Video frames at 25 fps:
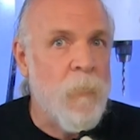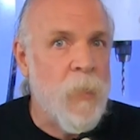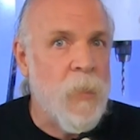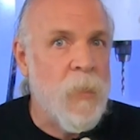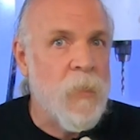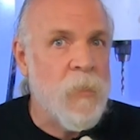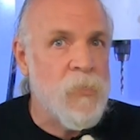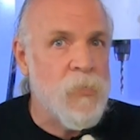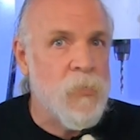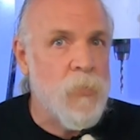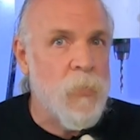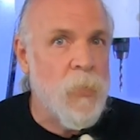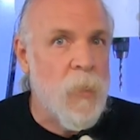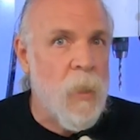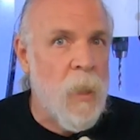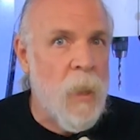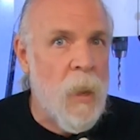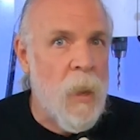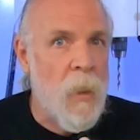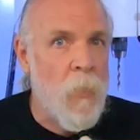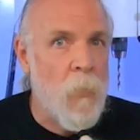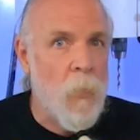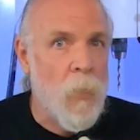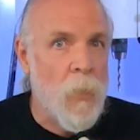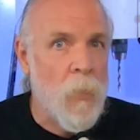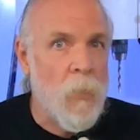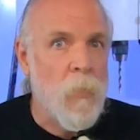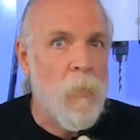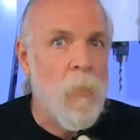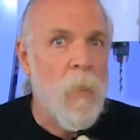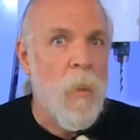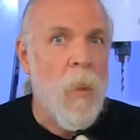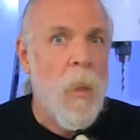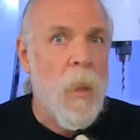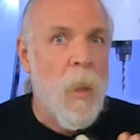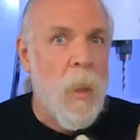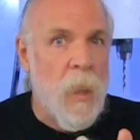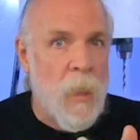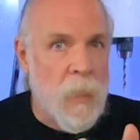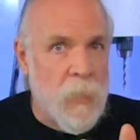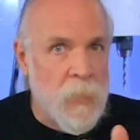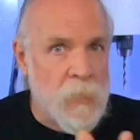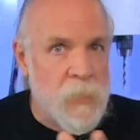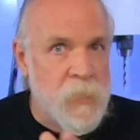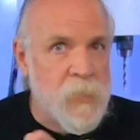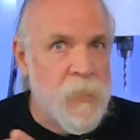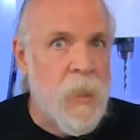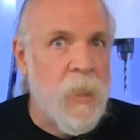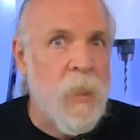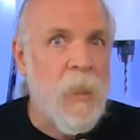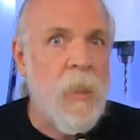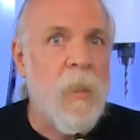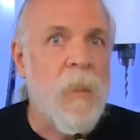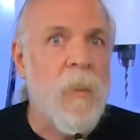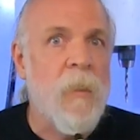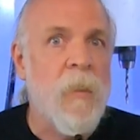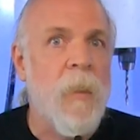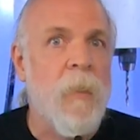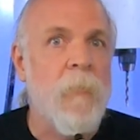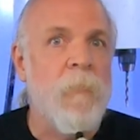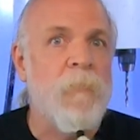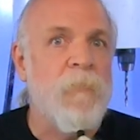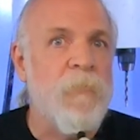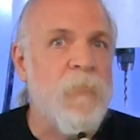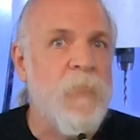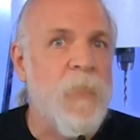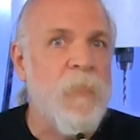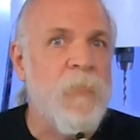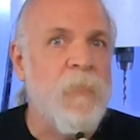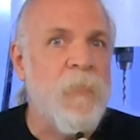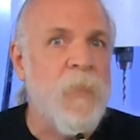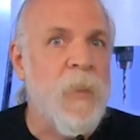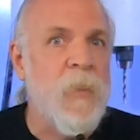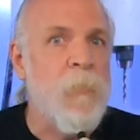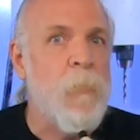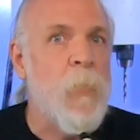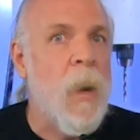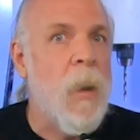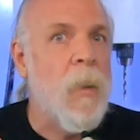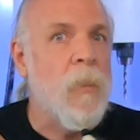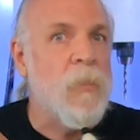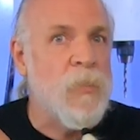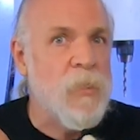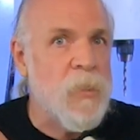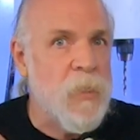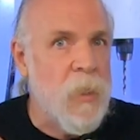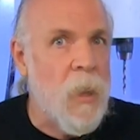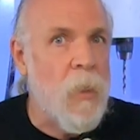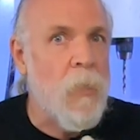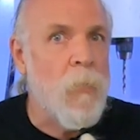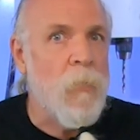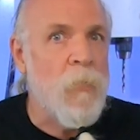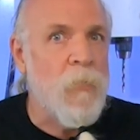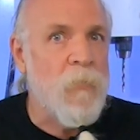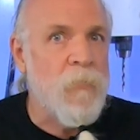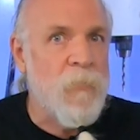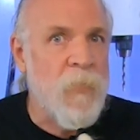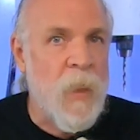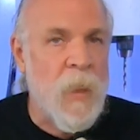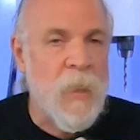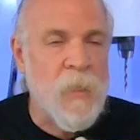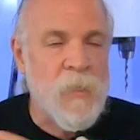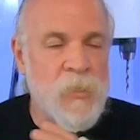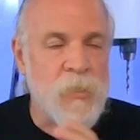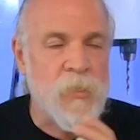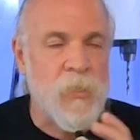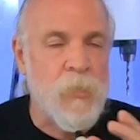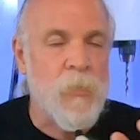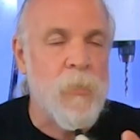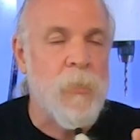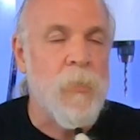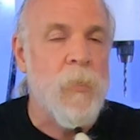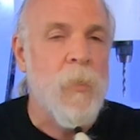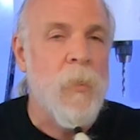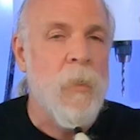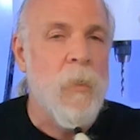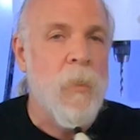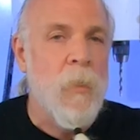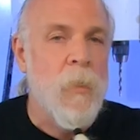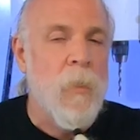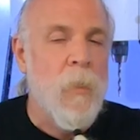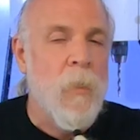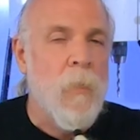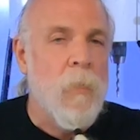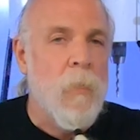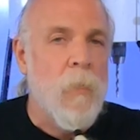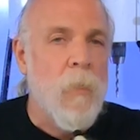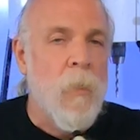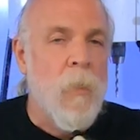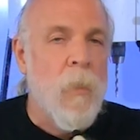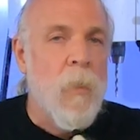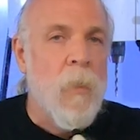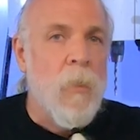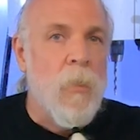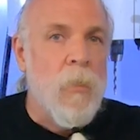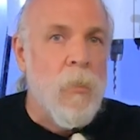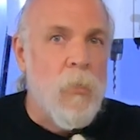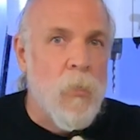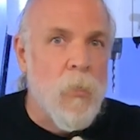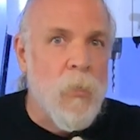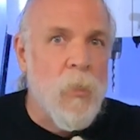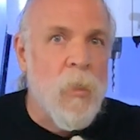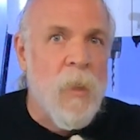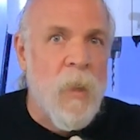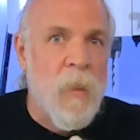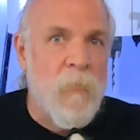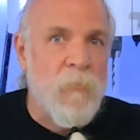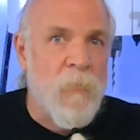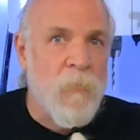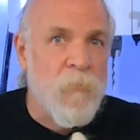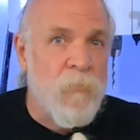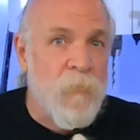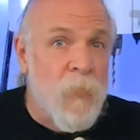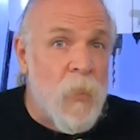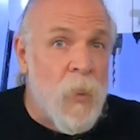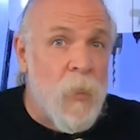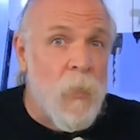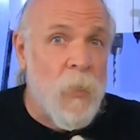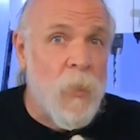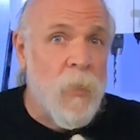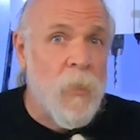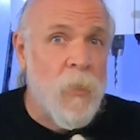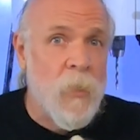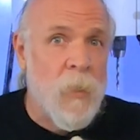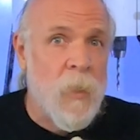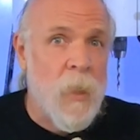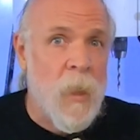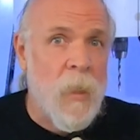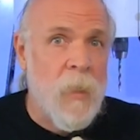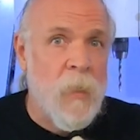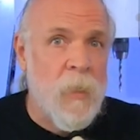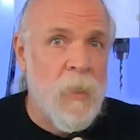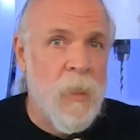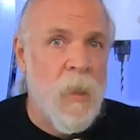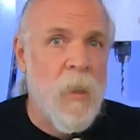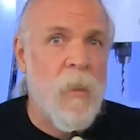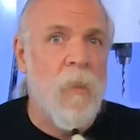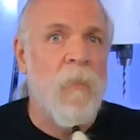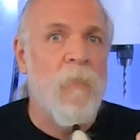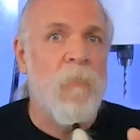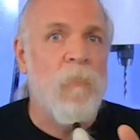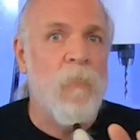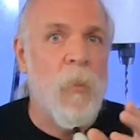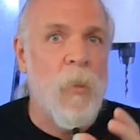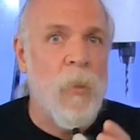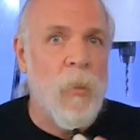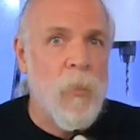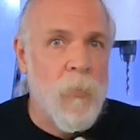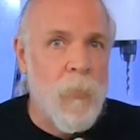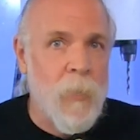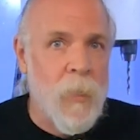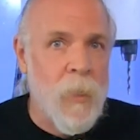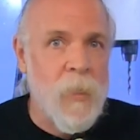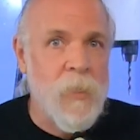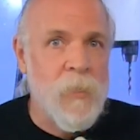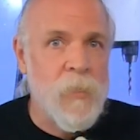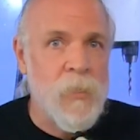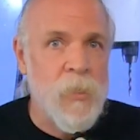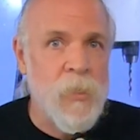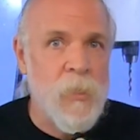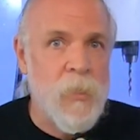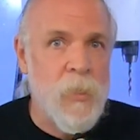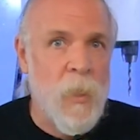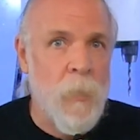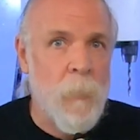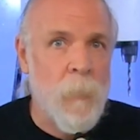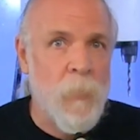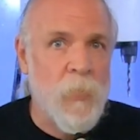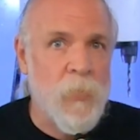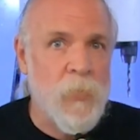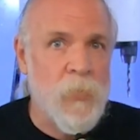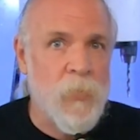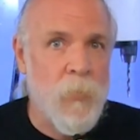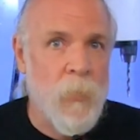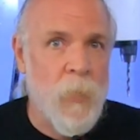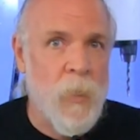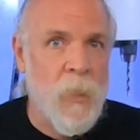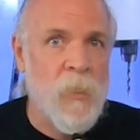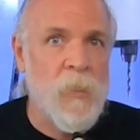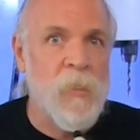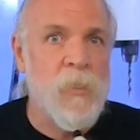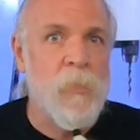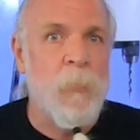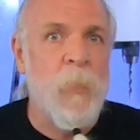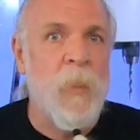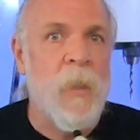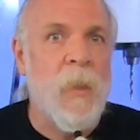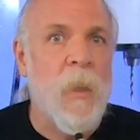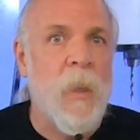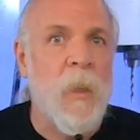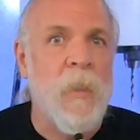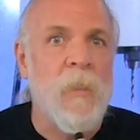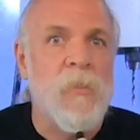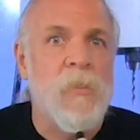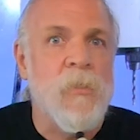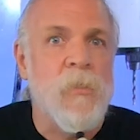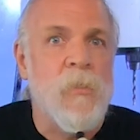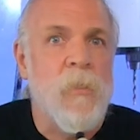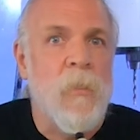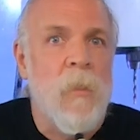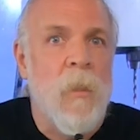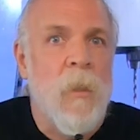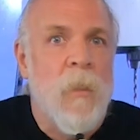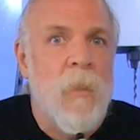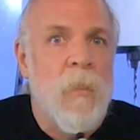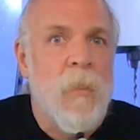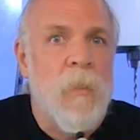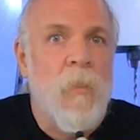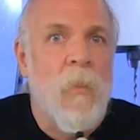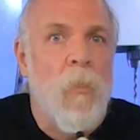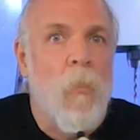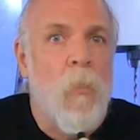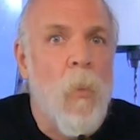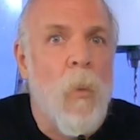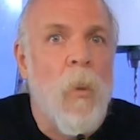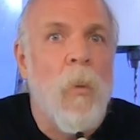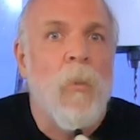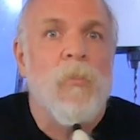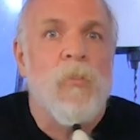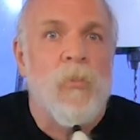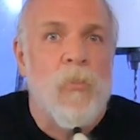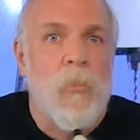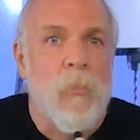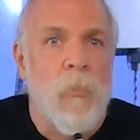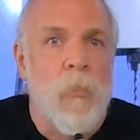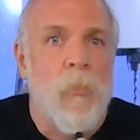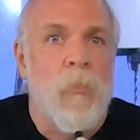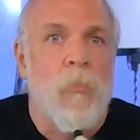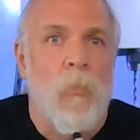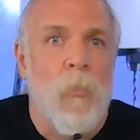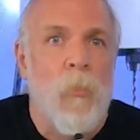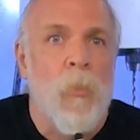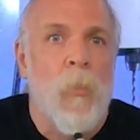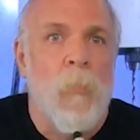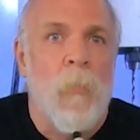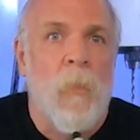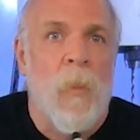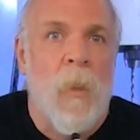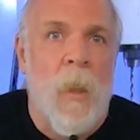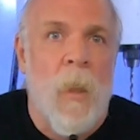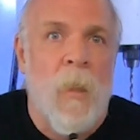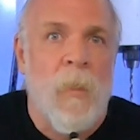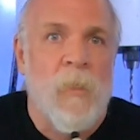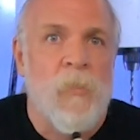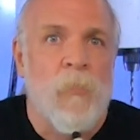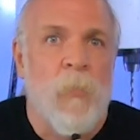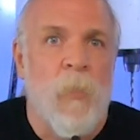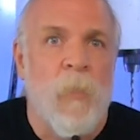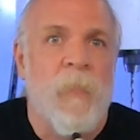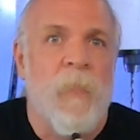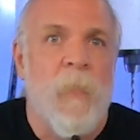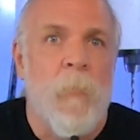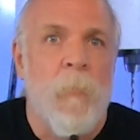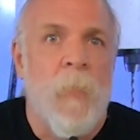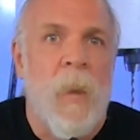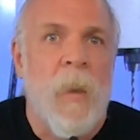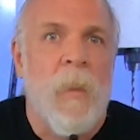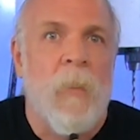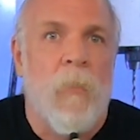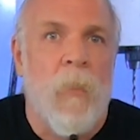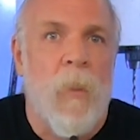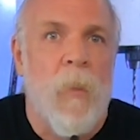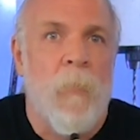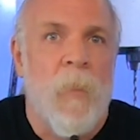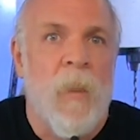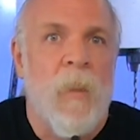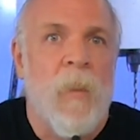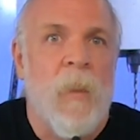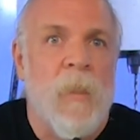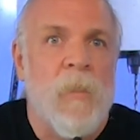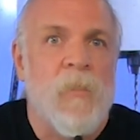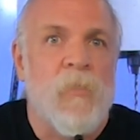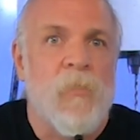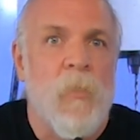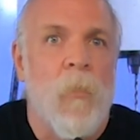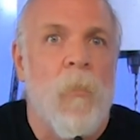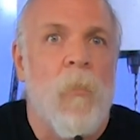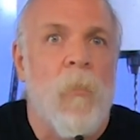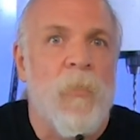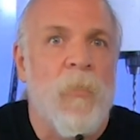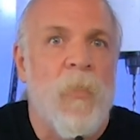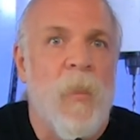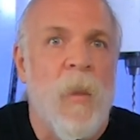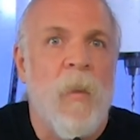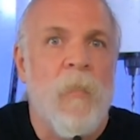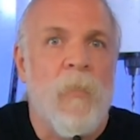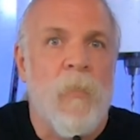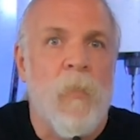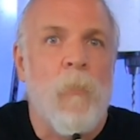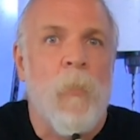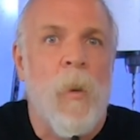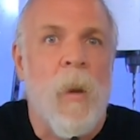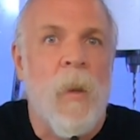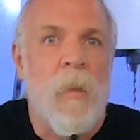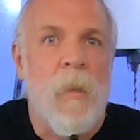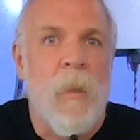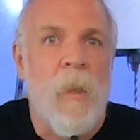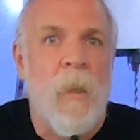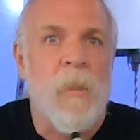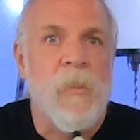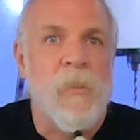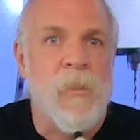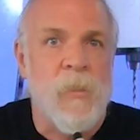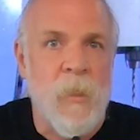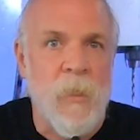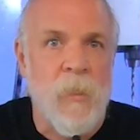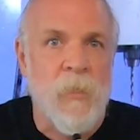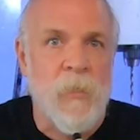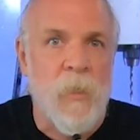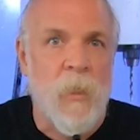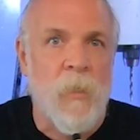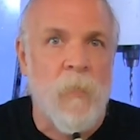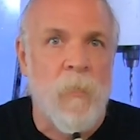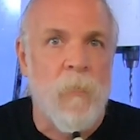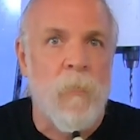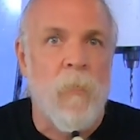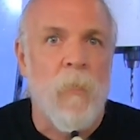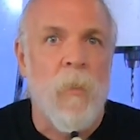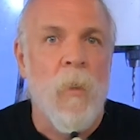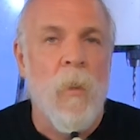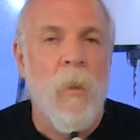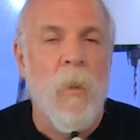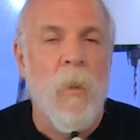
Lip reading: minutes to an hour, at a steady clip, 50 miles an hour or faster, you're going to have a very good idea of what your engine temperature is, because the oil is going to normalize with the metal. I mean, that's the whole thing. They're right next to each other.